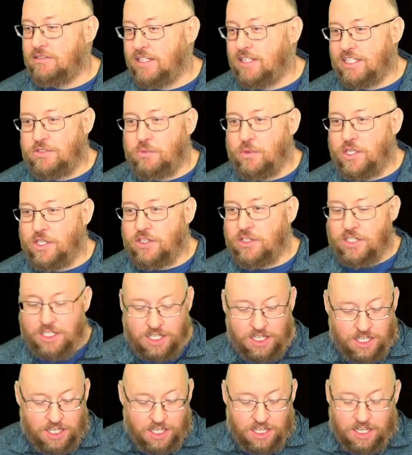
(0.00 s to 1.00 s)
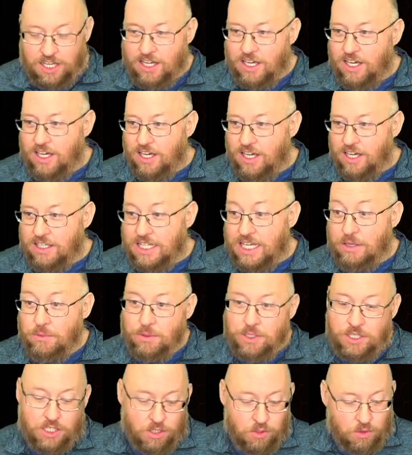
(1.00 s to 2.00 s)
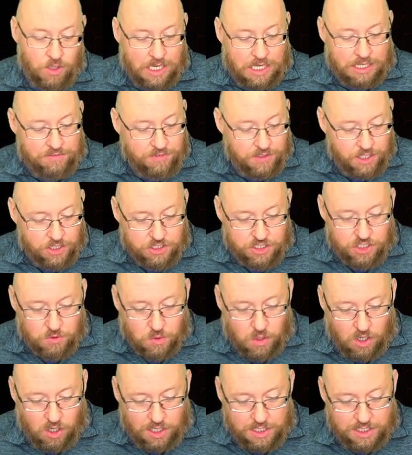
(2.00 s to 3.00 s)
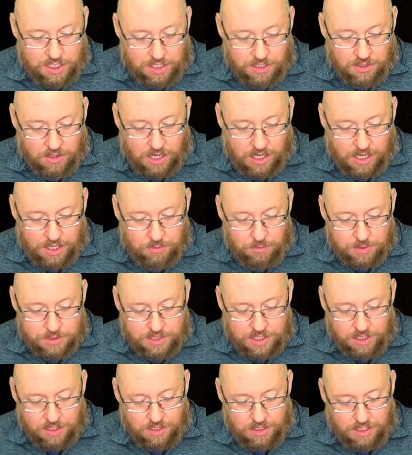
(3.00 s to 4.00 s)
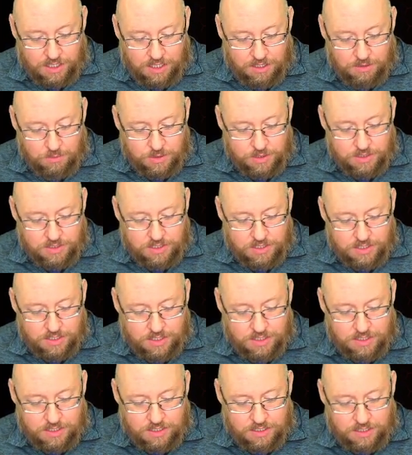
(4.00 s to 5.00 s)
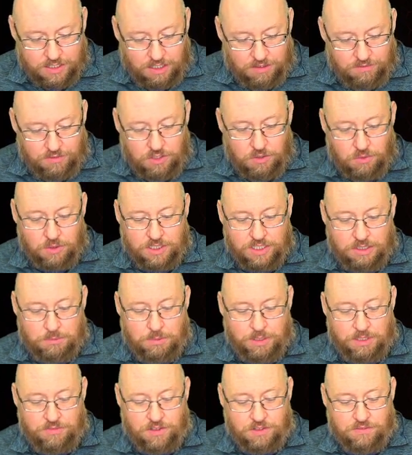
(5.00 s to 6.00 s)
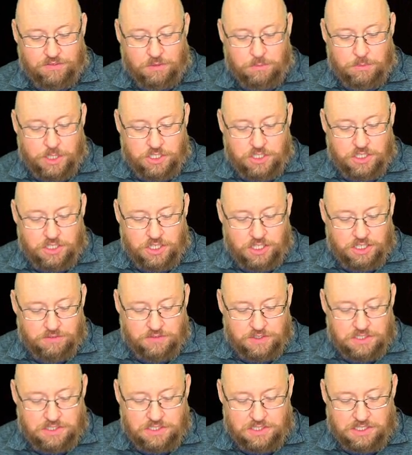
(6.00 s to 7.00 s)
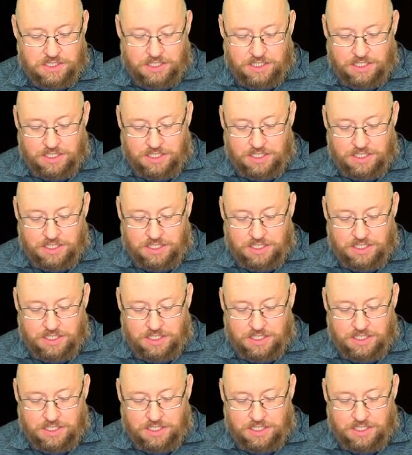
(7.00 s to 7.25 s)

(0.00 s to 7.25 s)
That's weird. Yeah, well, I figured you were on here. I would give you a little bit of information there, Vincent.